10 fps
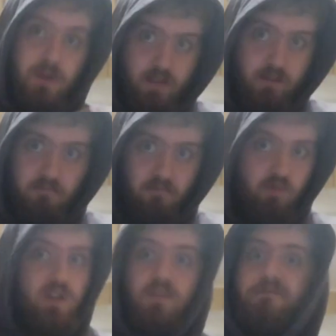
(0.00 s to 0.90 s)
but
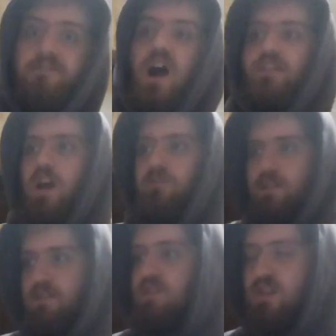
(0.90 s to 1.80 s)
we're going to find
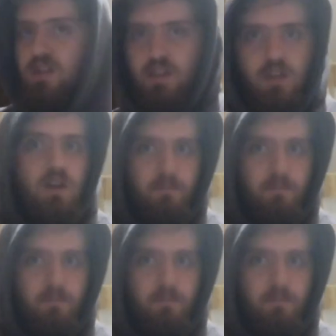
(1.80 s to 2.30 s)
out and see.